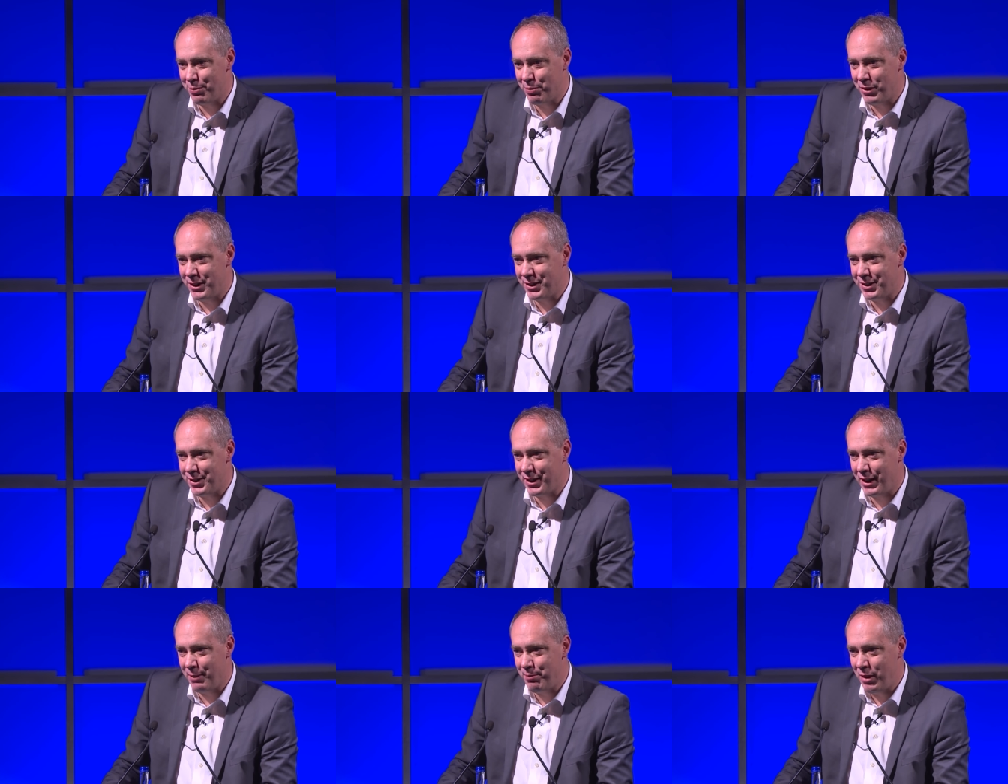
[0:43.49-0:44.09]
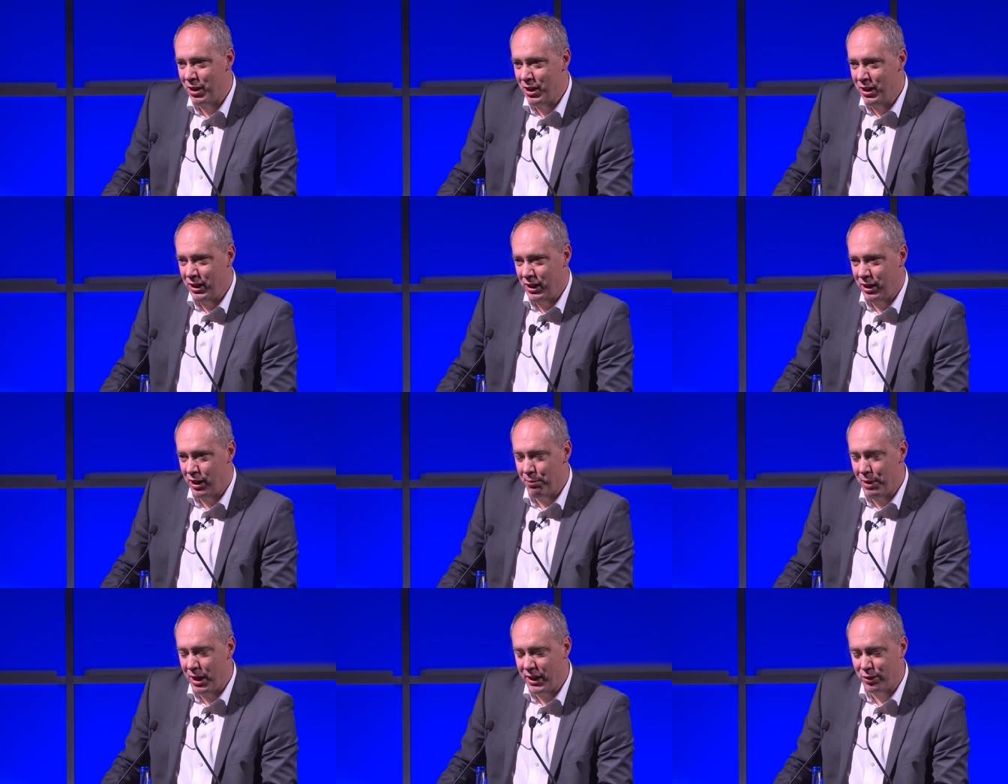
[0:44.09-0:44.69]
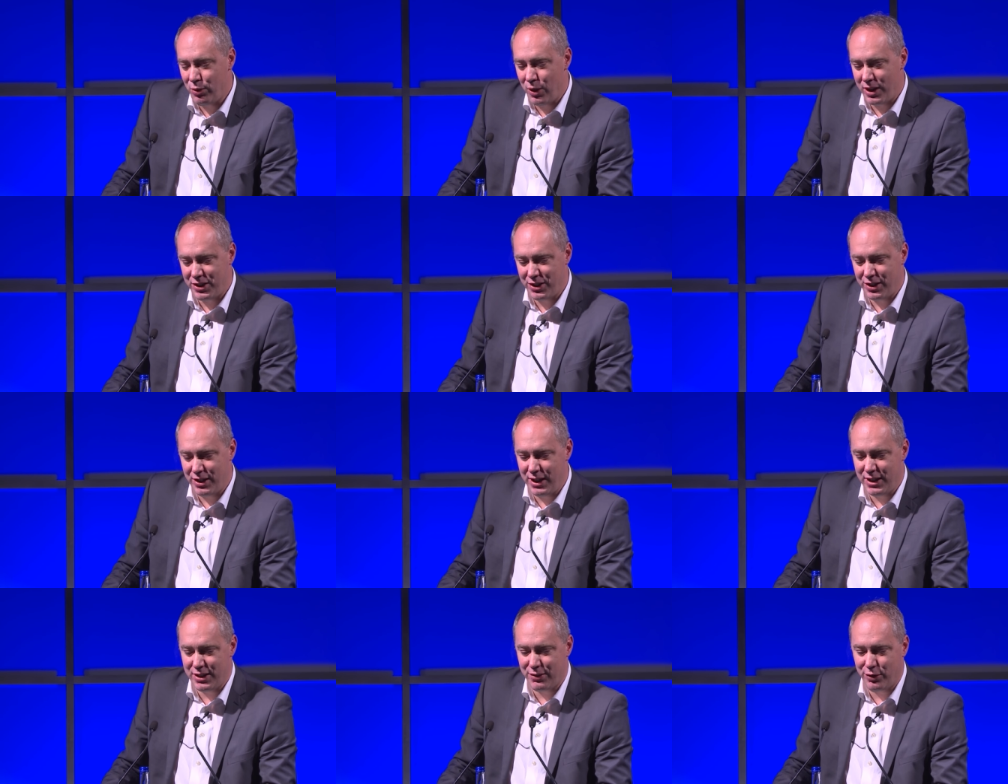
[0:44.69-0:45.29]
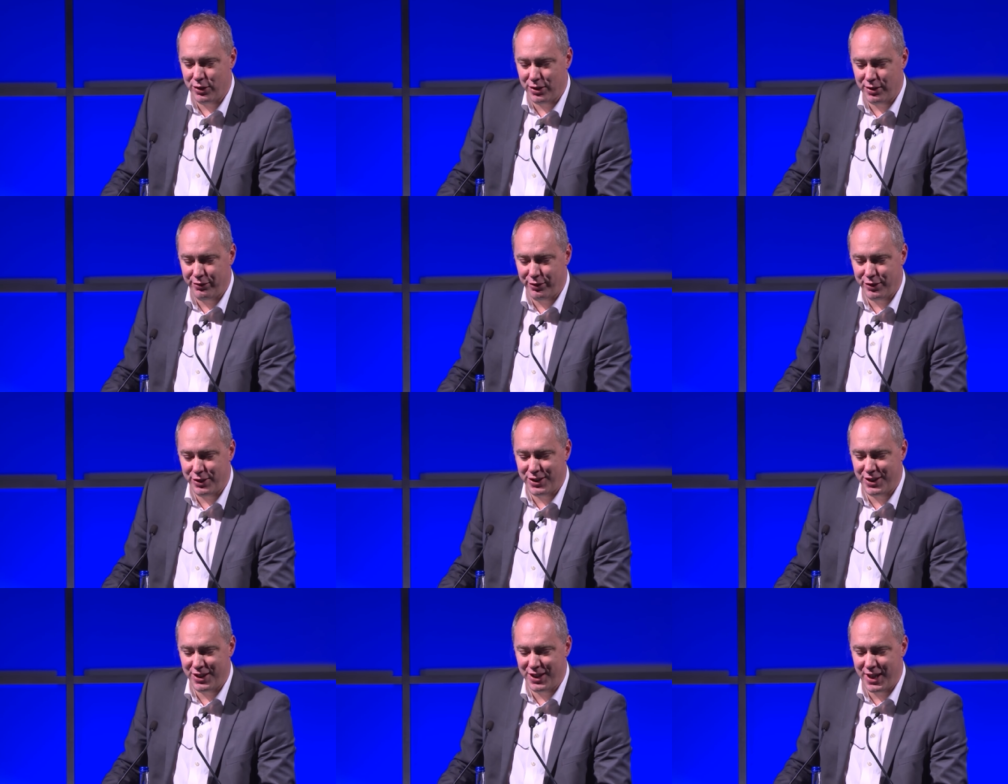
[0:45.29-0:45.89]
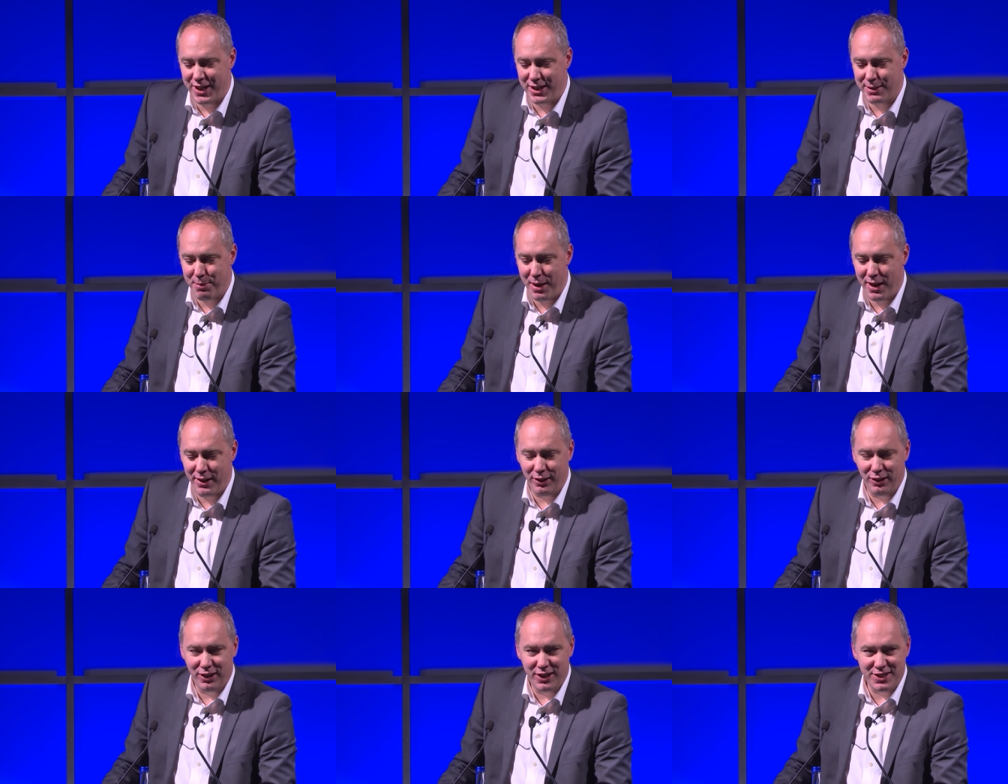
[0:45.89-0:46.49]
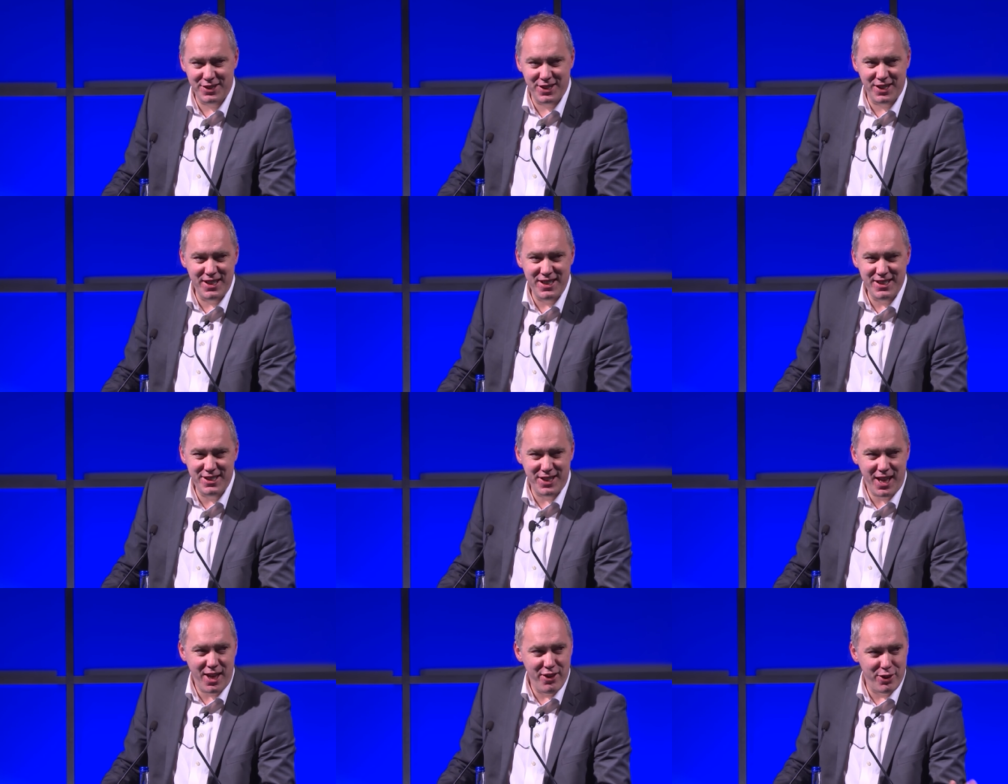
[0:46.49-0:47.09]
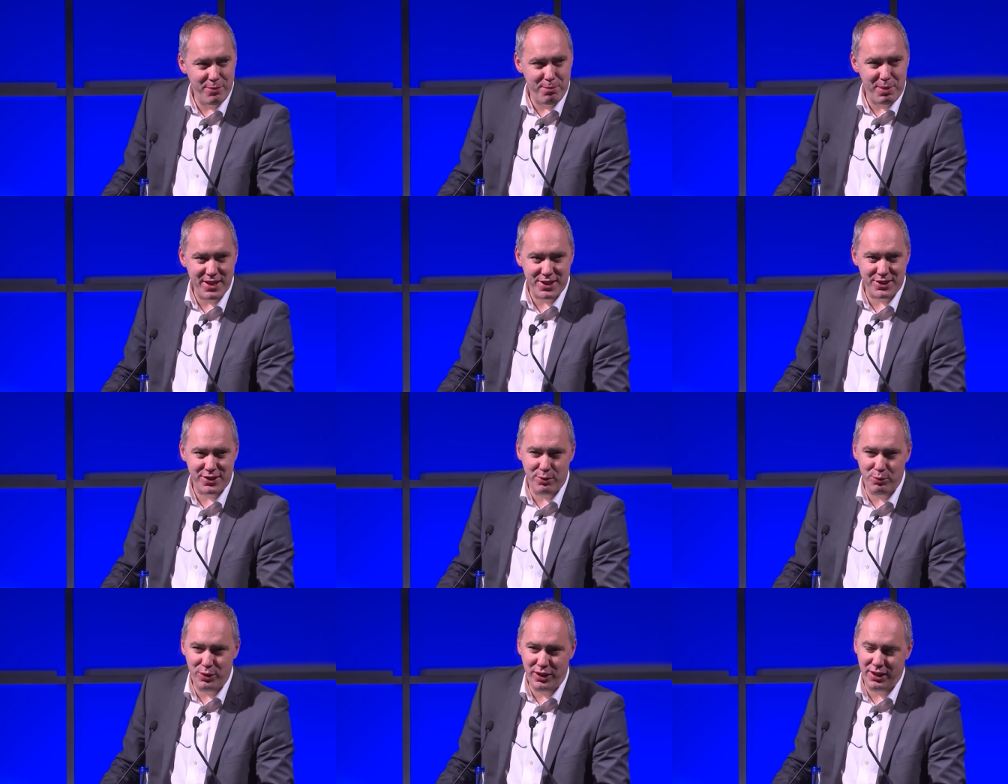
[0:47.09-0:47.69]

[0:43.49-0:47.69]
But um, you know, my question is for, for today's panel is, is that the best that we